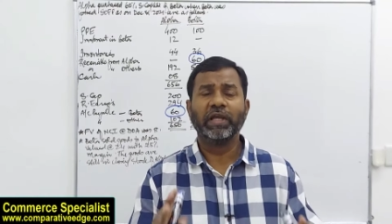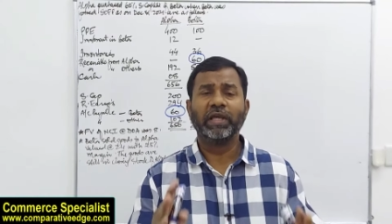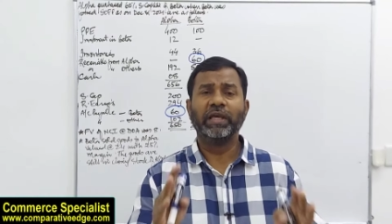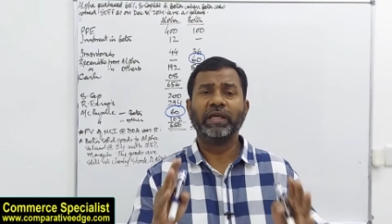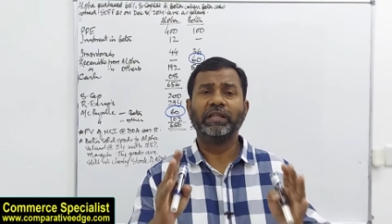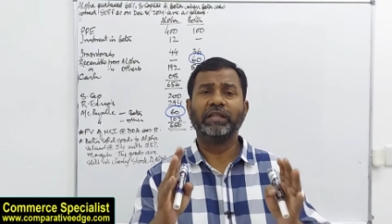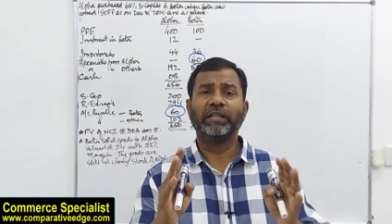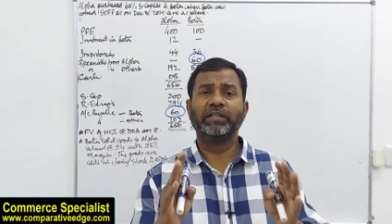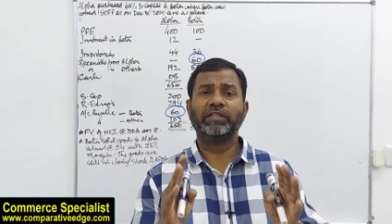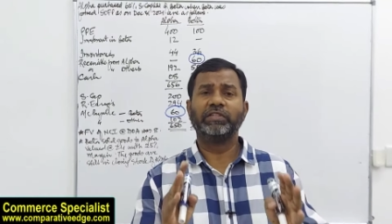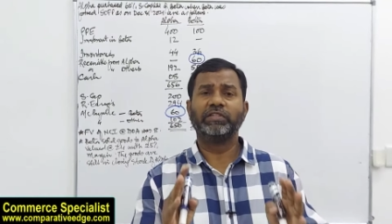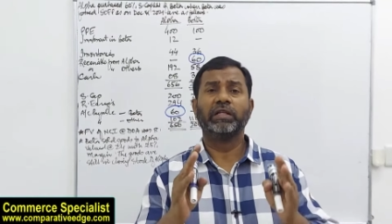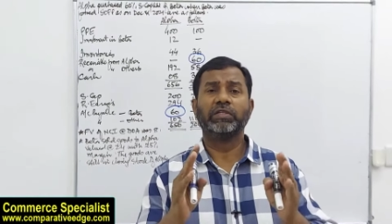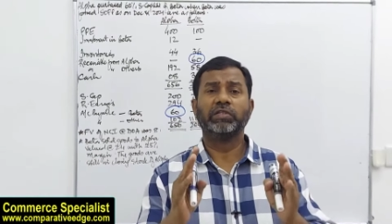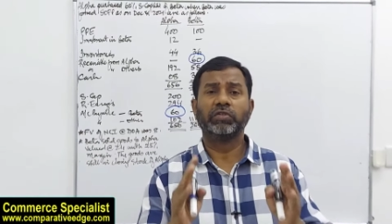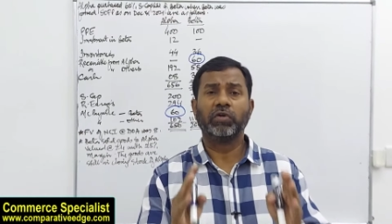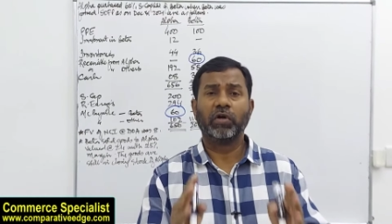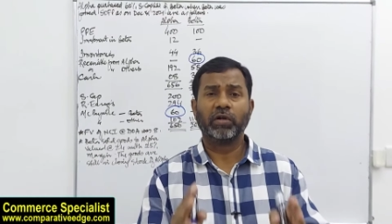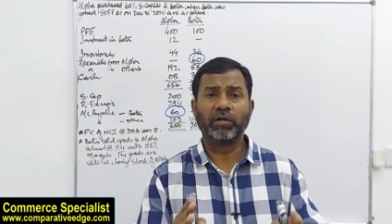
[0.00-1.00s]
in this
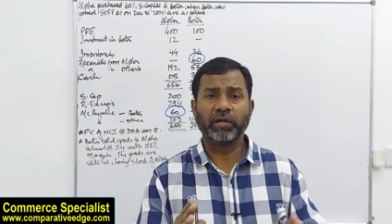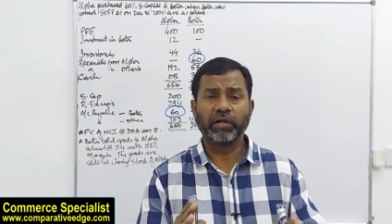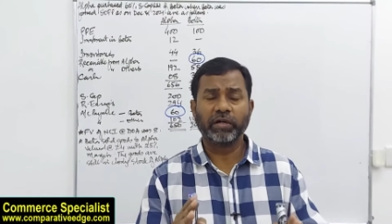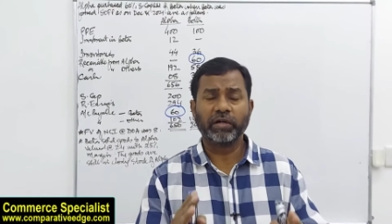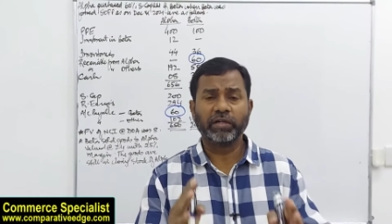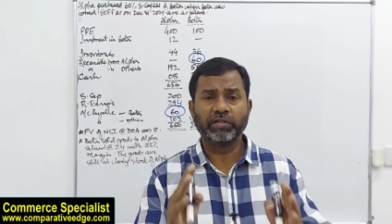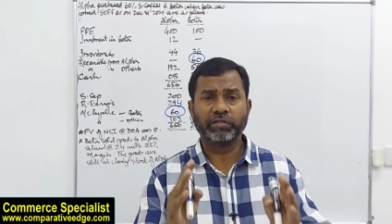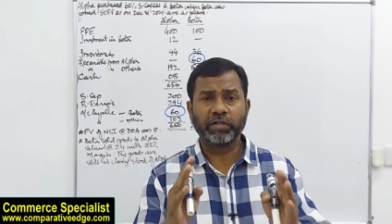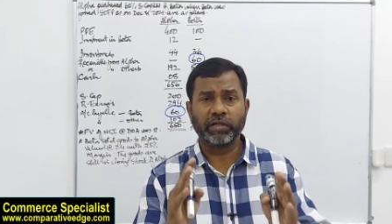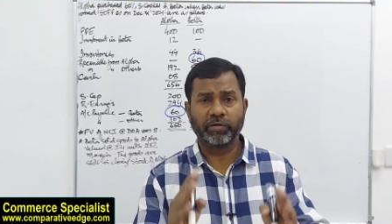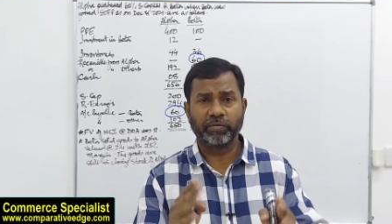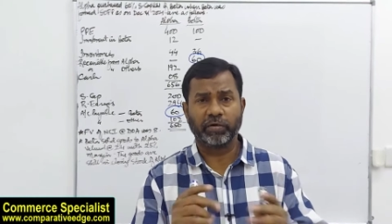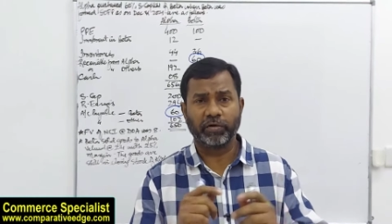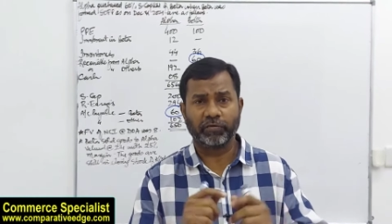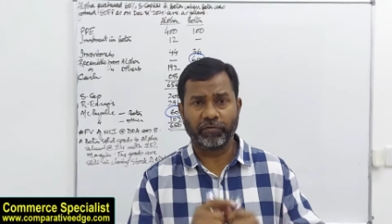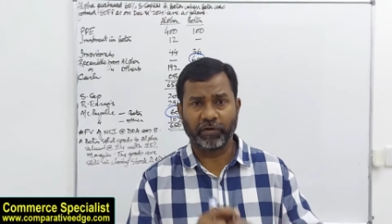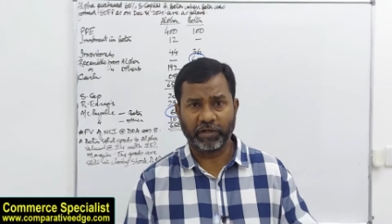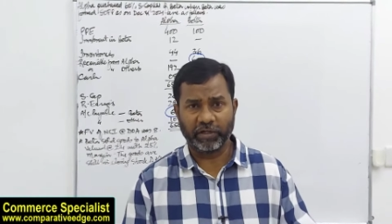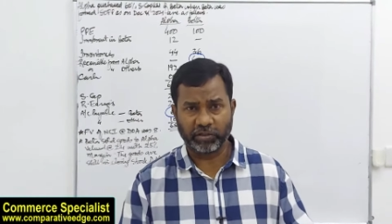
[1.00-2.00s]
consolidated statement
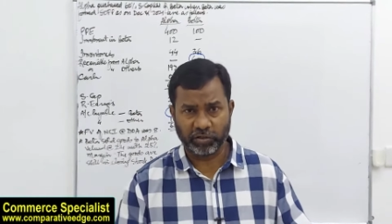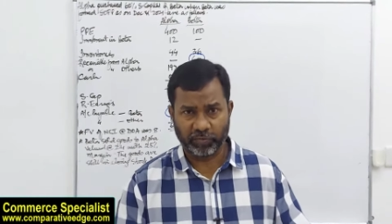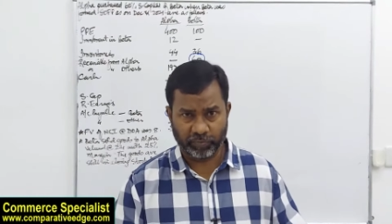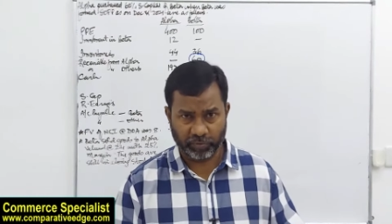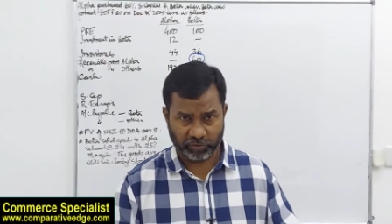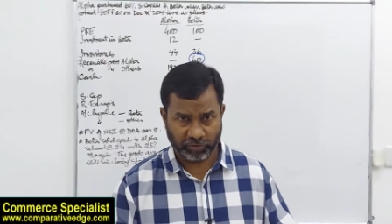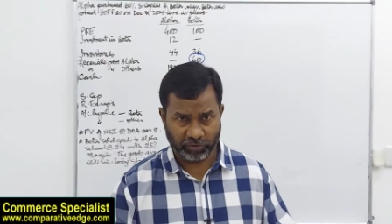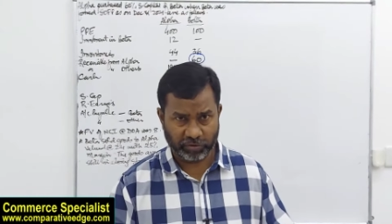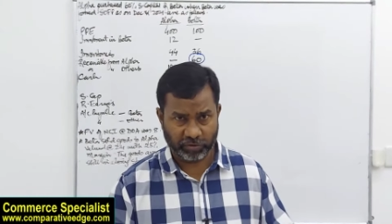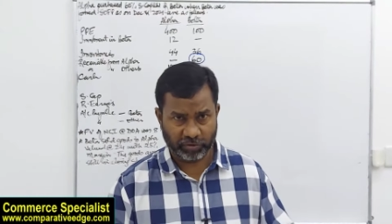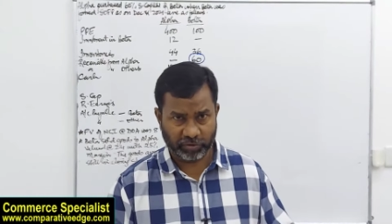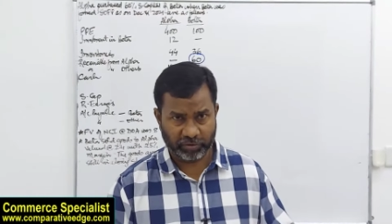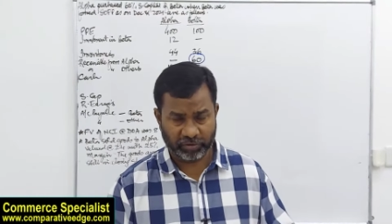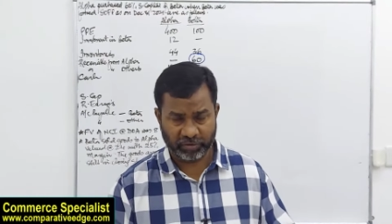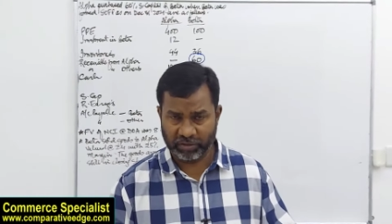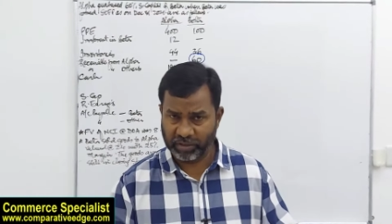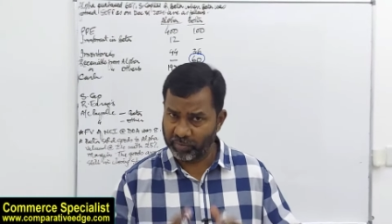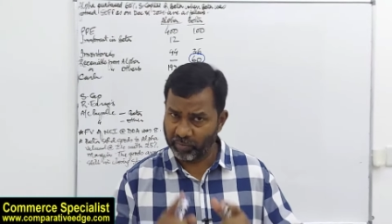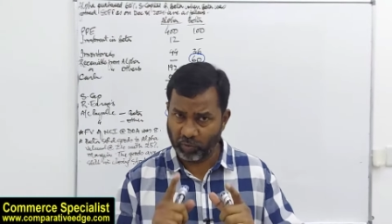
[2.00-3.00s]
of financial position,
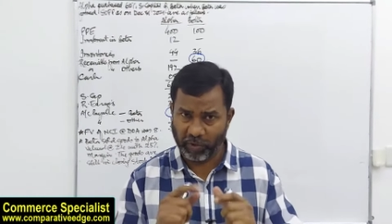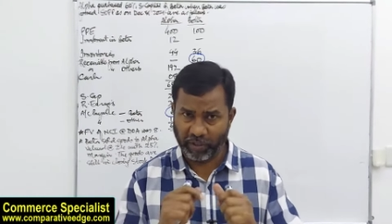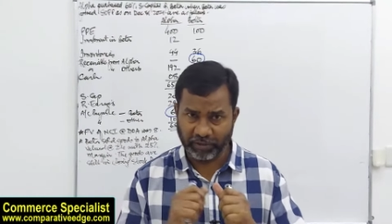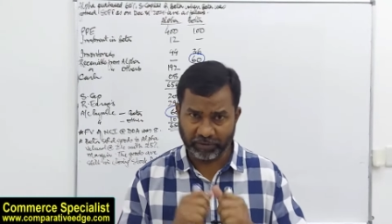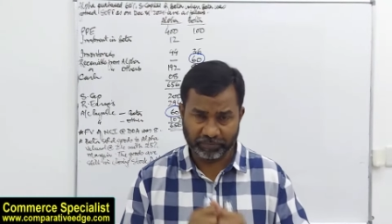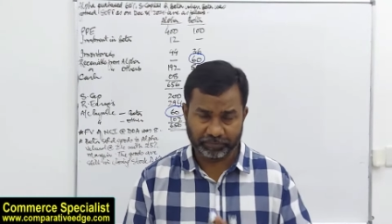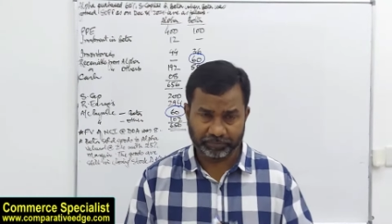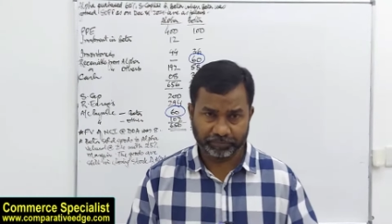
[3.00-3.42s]
number one.